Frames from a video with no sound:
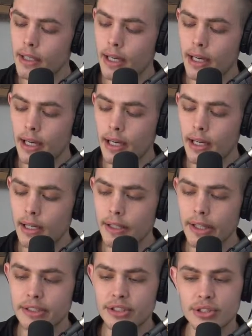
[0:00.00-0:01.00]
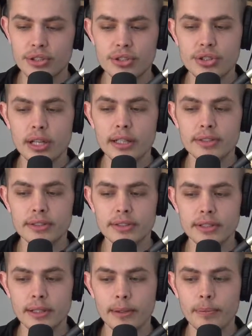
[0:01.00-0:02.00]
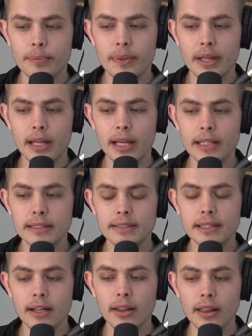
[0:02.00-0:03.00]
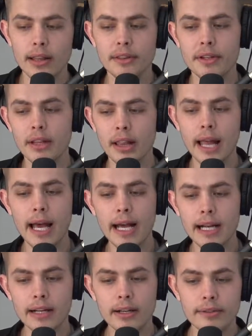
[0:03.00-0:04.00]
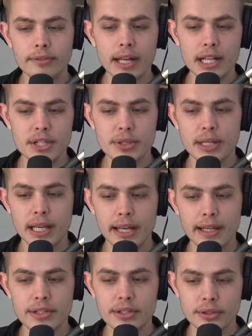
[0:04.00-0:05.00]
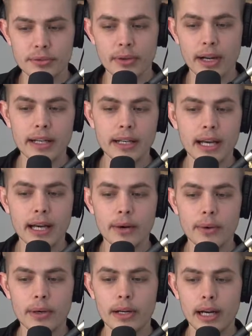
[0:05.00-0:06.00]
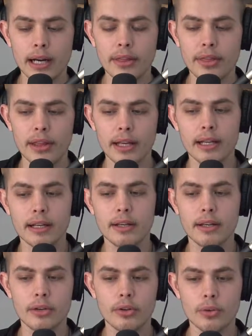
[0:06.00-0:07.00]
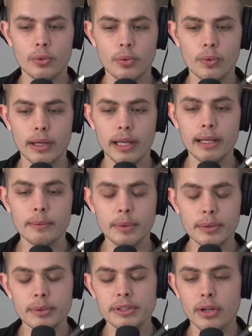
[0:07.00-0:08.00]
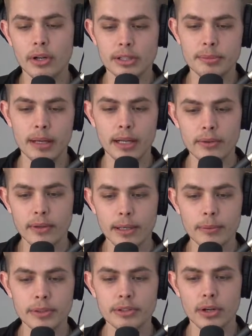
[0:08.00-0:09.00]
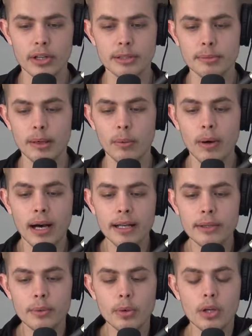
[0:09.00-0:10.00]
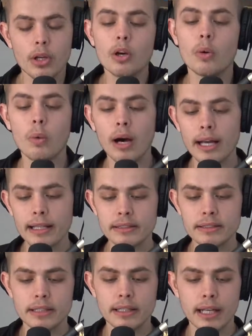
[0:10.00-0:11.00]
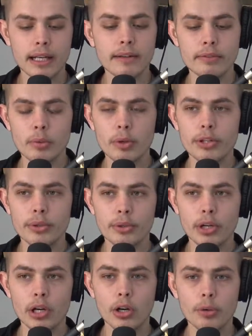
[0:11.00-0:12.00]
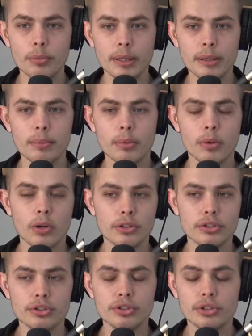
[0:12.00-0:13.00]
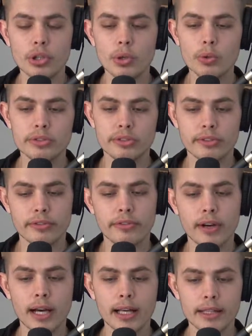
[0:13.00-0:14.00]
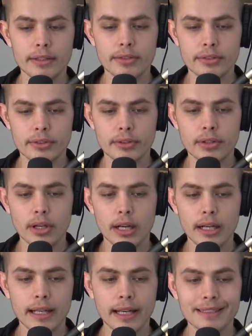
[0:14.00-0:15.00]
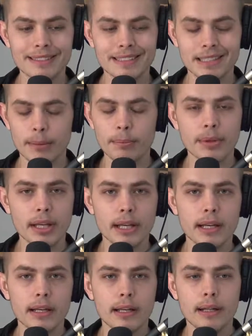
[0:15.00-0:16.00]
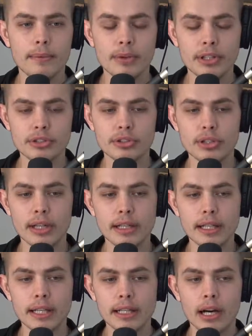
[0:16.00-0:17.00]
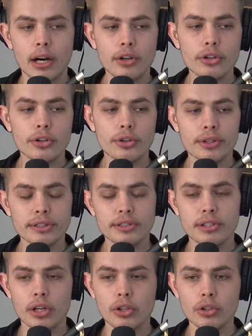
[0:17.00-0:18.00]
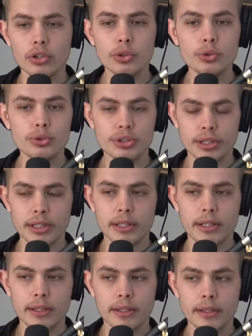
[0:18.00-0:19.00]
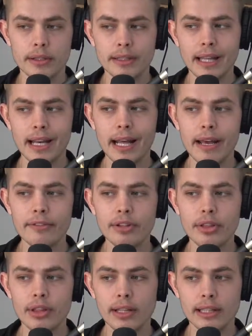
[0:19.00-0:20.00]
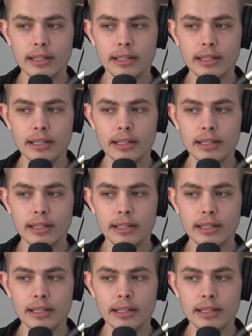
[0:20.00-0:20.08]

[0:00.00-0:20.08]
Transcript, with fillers: Uh, it's just it's a the lack of education right now. I think, and we we talked about it, right? We talked about why do why is it that everywhere you go, people are so defiant against something and and and under this illusion that everything that